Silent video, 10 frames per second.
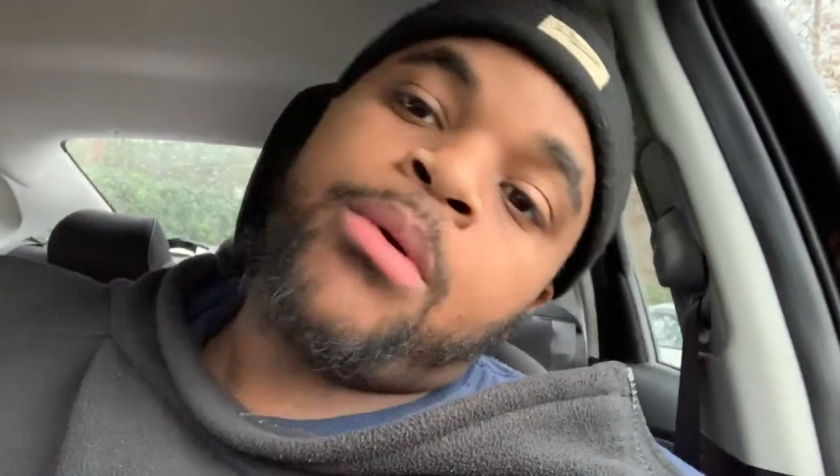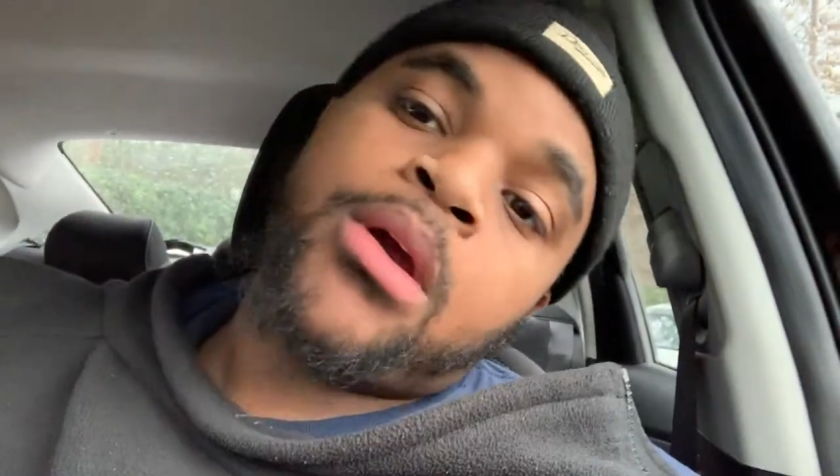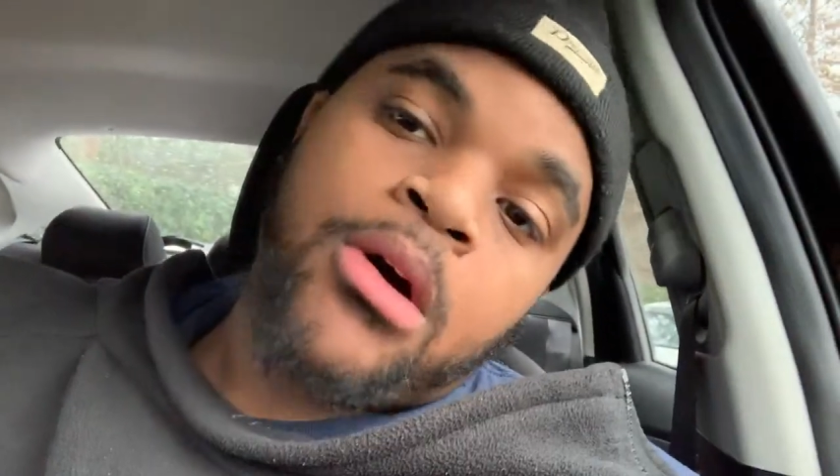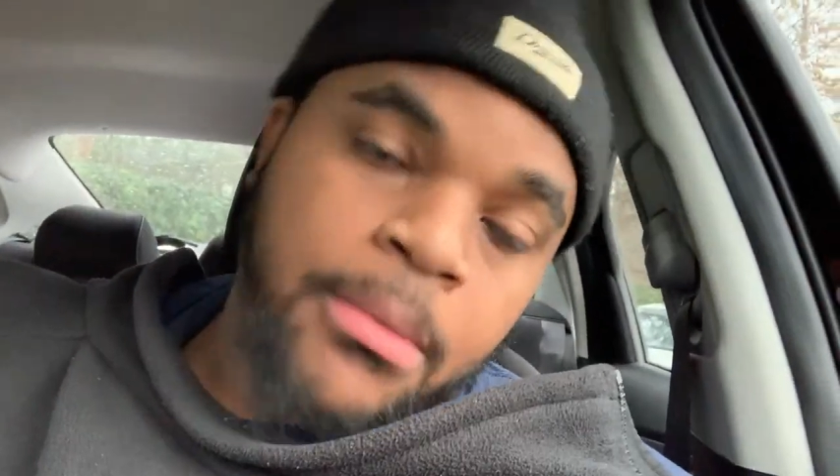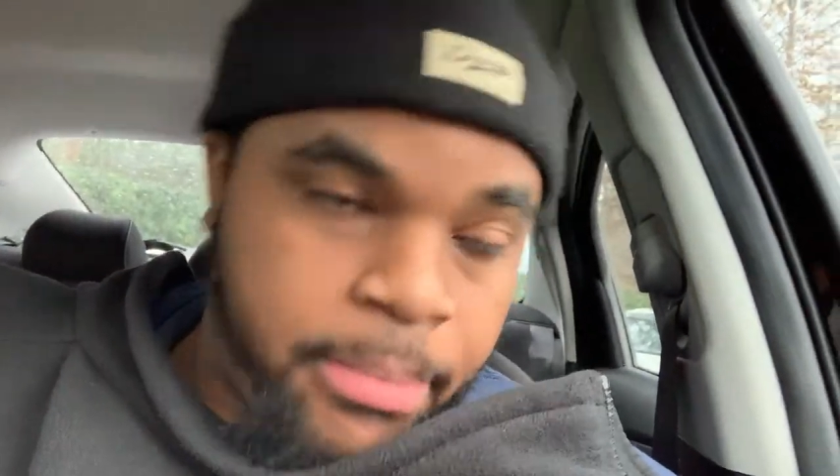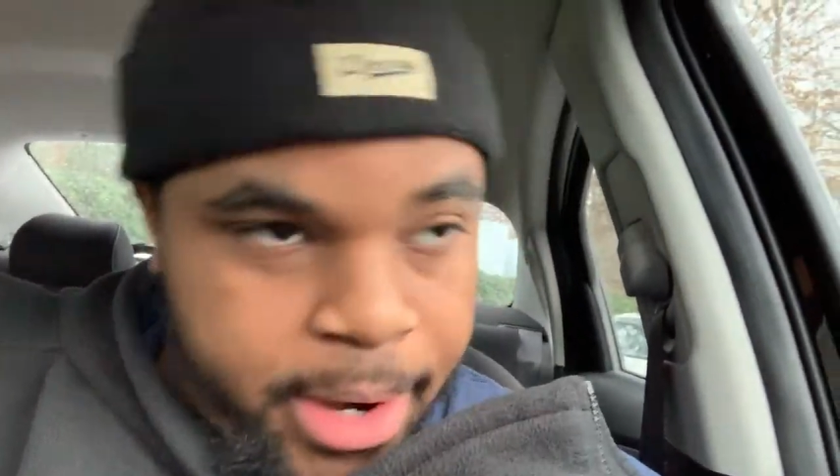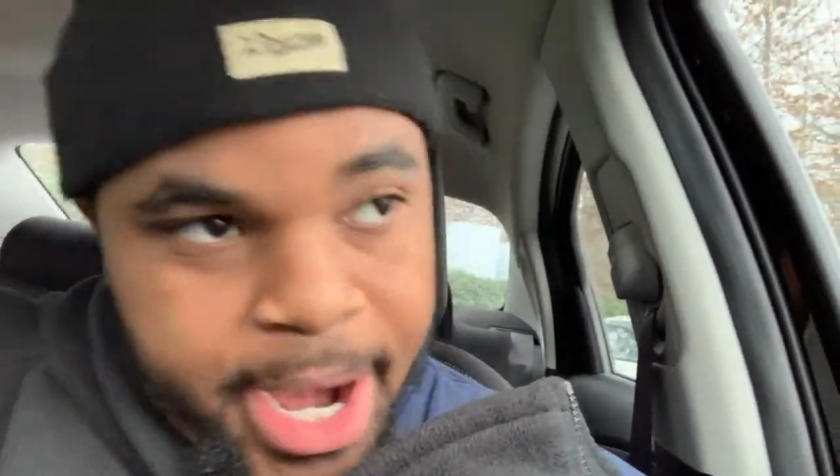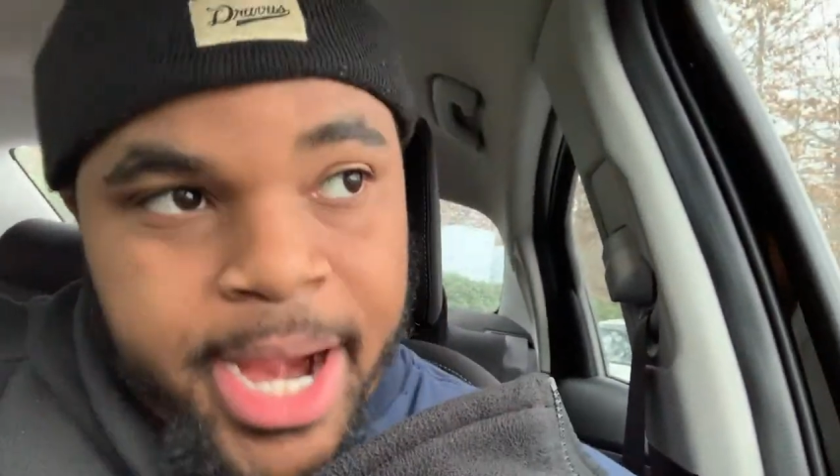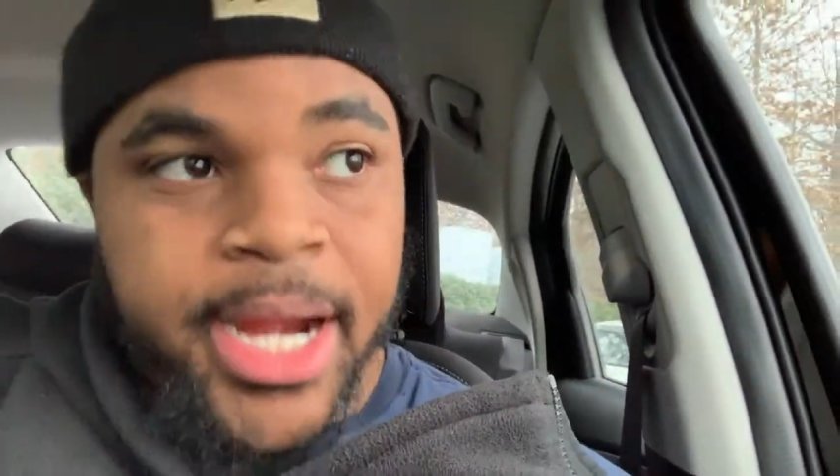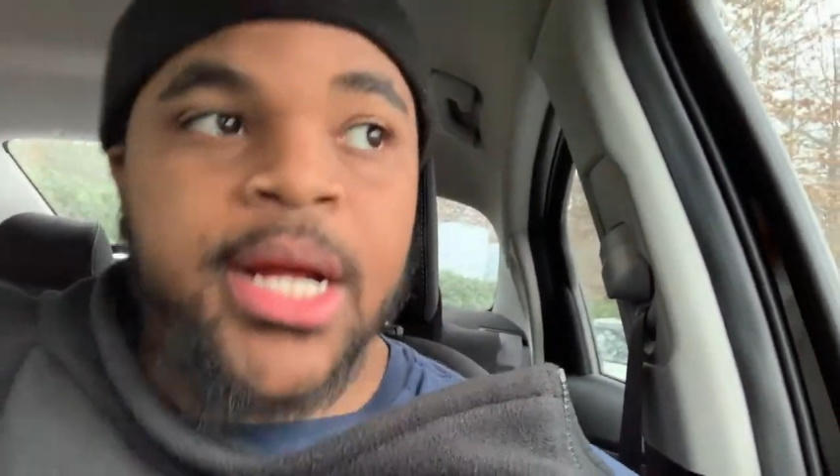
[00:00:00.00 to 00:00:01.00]
We go on a
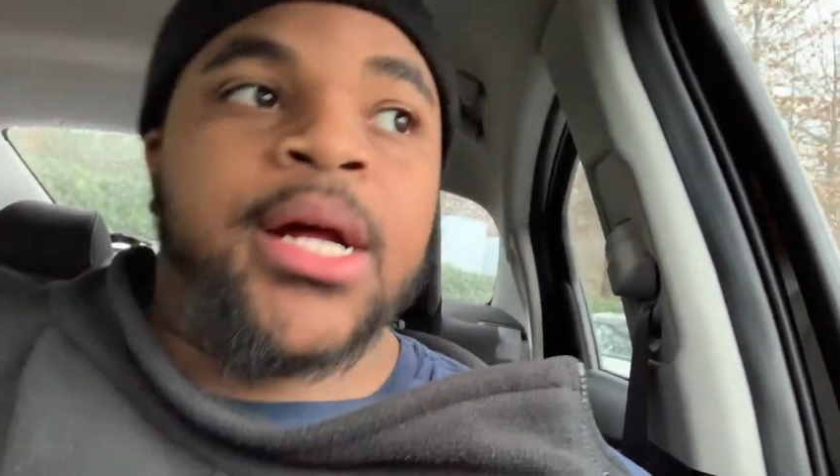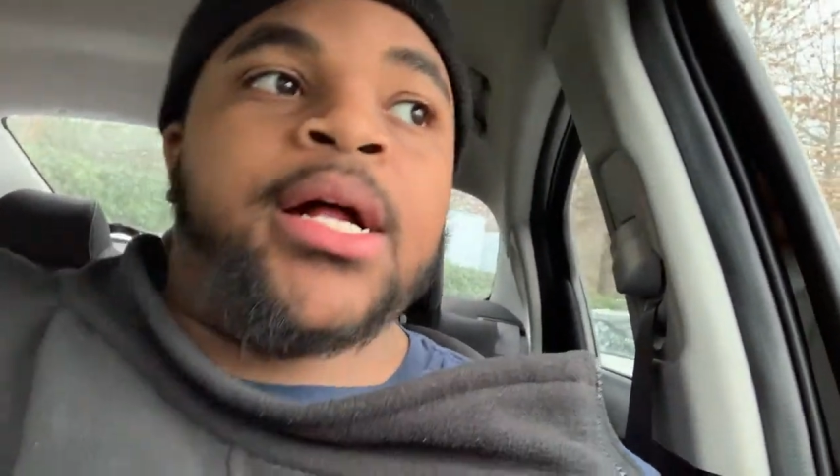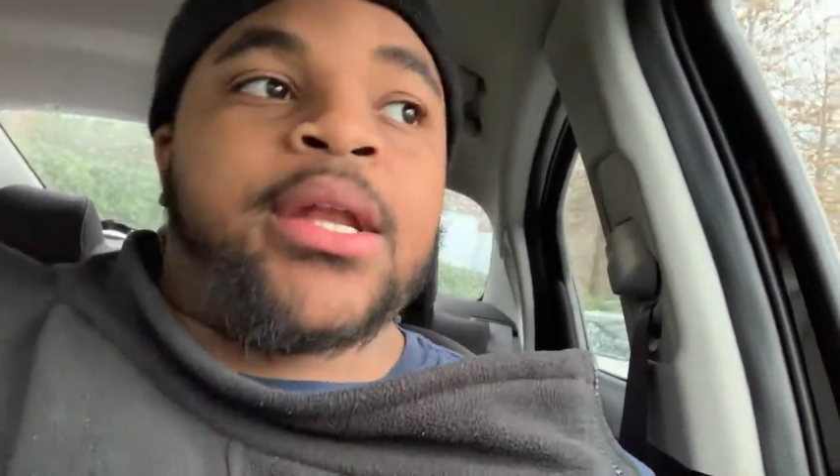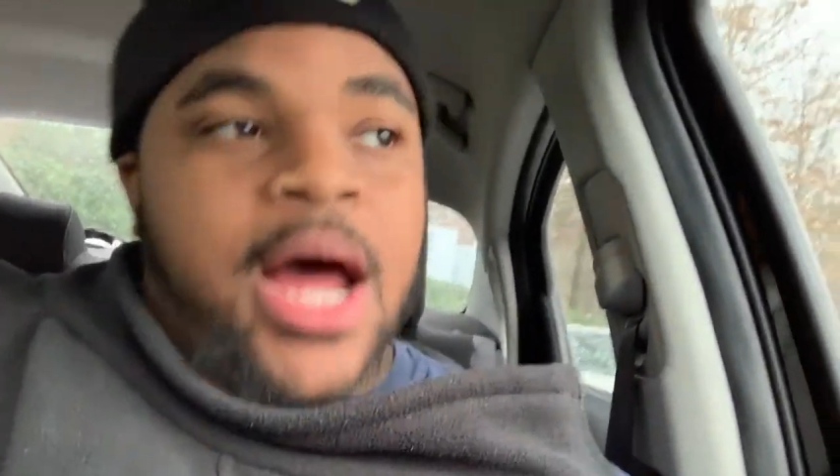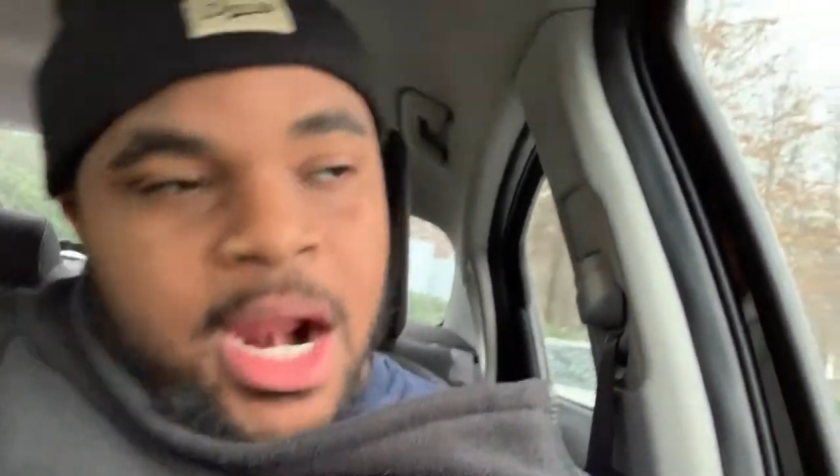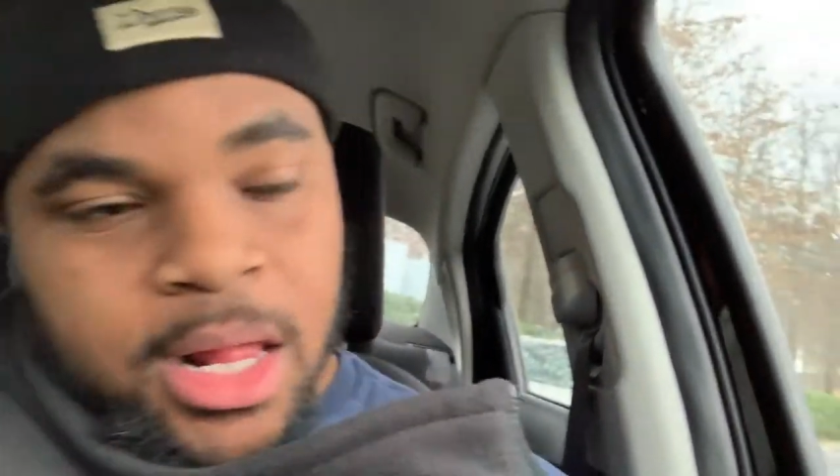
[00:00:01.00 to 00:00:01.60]
break nine